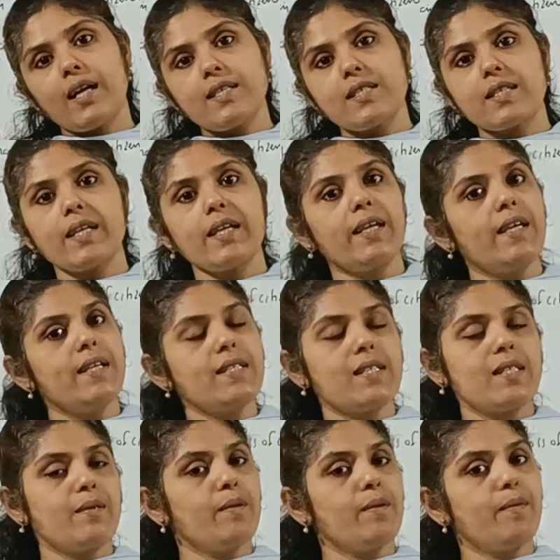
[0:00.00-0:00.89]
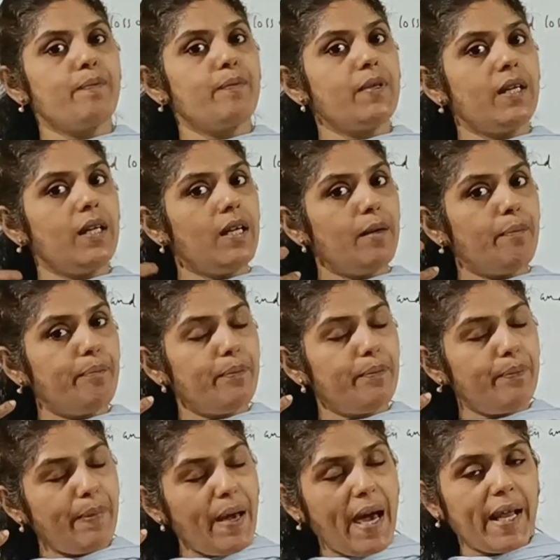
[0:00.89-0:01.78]
considering his
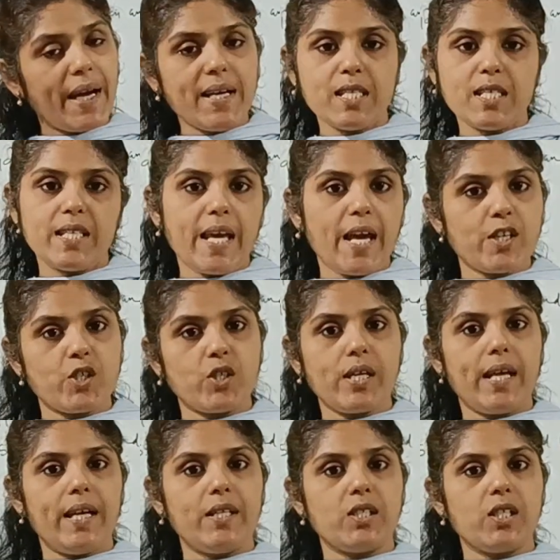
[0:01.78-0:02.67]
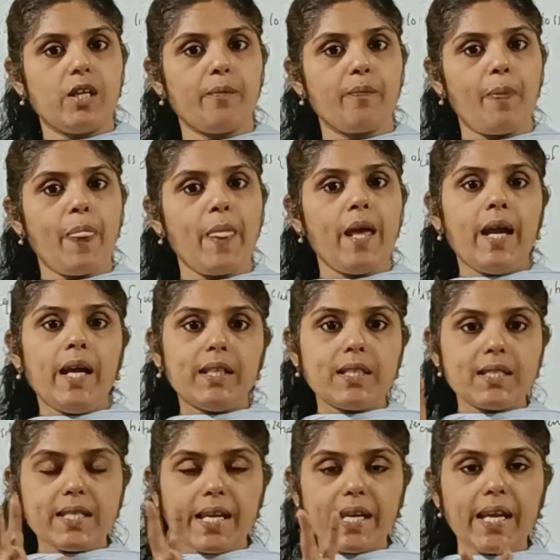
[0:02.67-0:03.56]
parents' nationality.
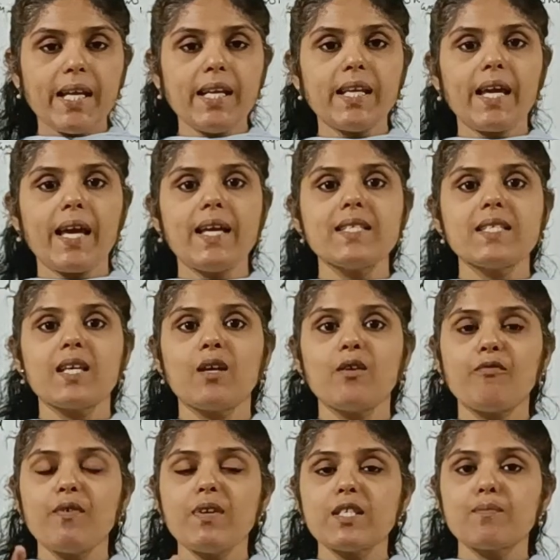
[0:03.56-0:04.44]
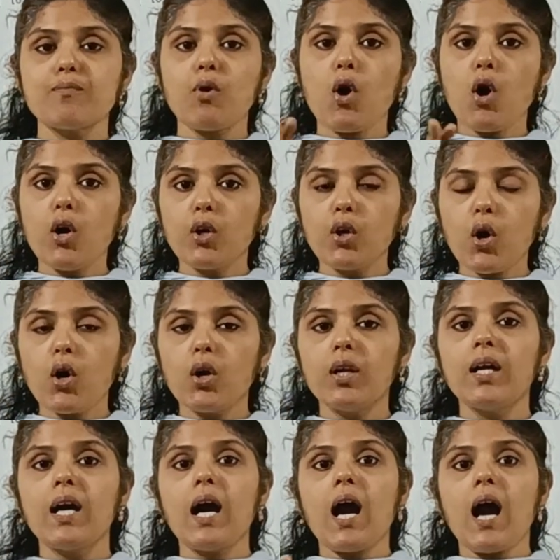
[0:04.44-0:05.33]
In the second case, if he is born
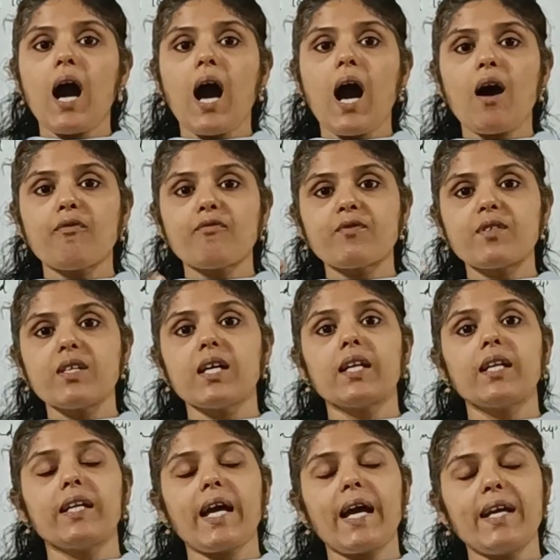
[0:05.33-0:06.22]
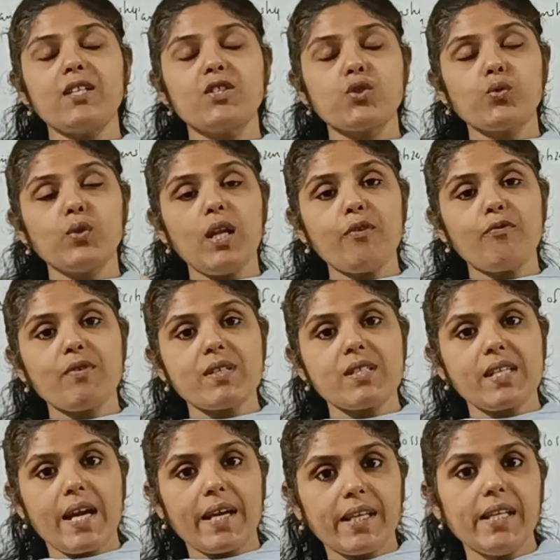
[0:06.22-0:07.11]
on after July
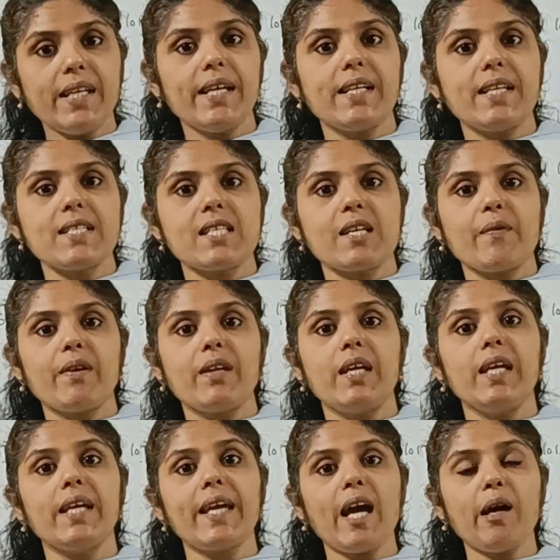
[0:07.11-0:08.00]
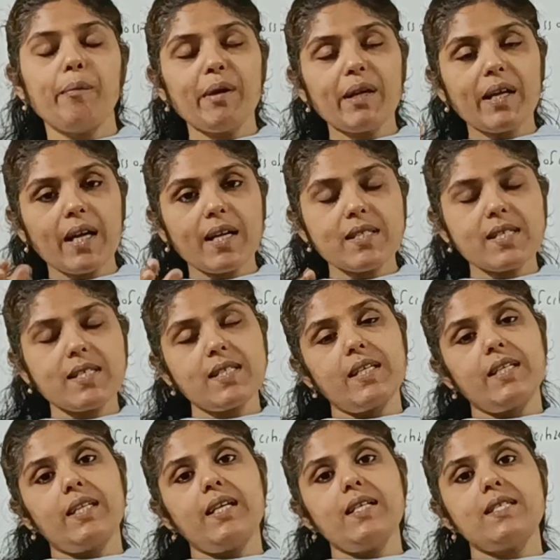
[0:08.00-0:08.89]
1st, 1987, he can be
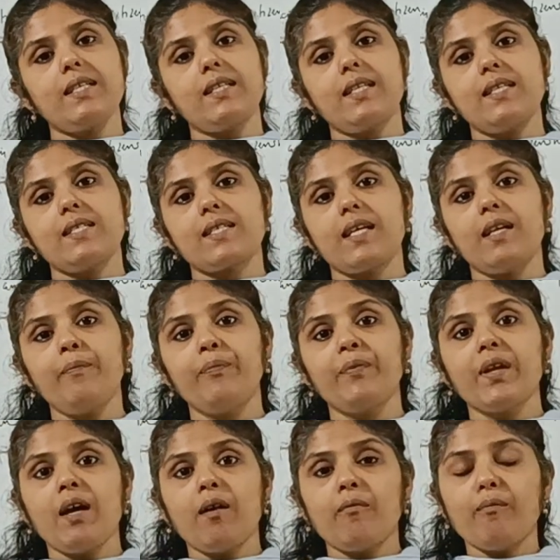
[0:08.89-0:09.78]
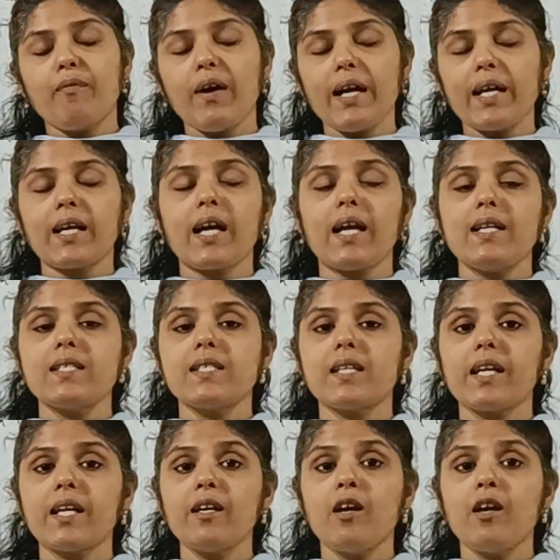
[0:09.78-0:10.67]
considered Indian citizen by
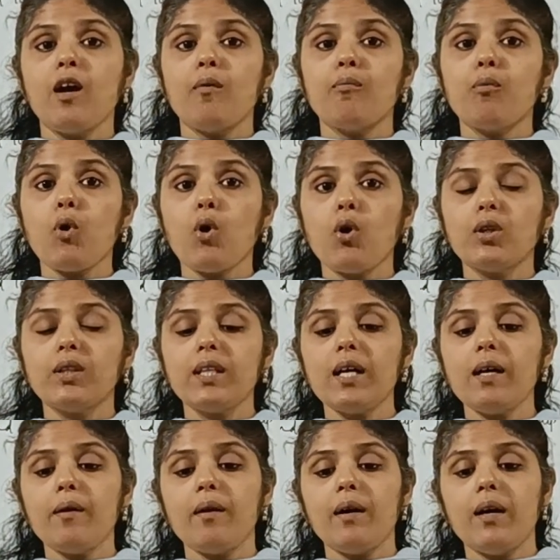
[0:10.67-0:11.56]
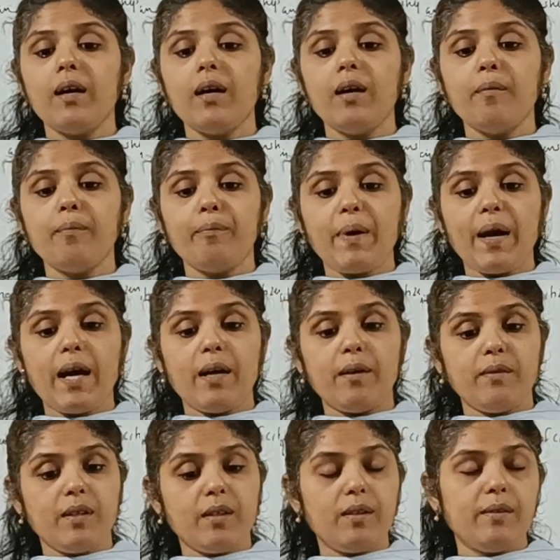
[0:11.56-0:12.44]
considering both
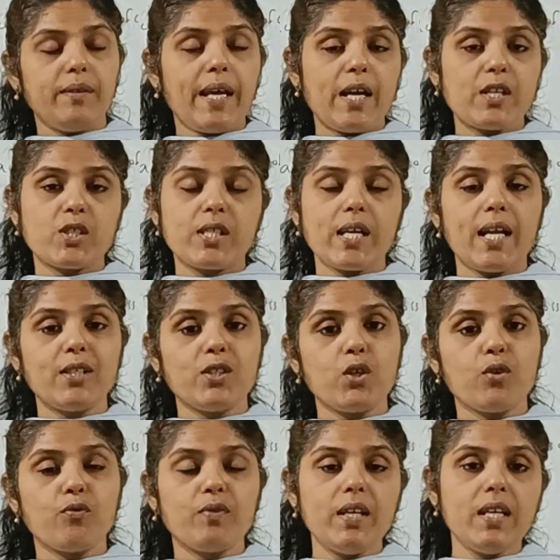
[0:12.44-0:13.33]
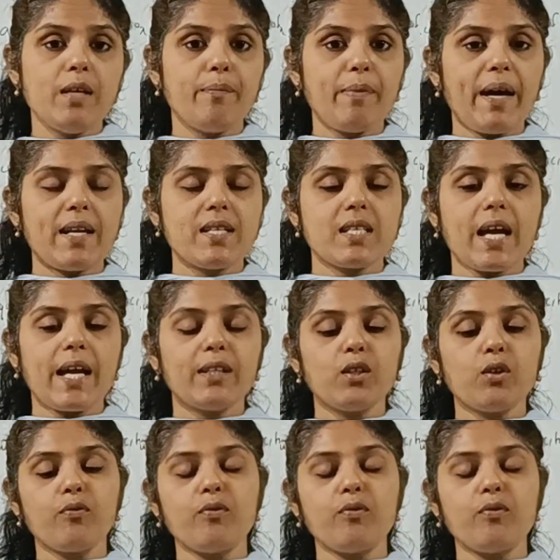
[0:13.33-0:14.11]
the nationality of the parents.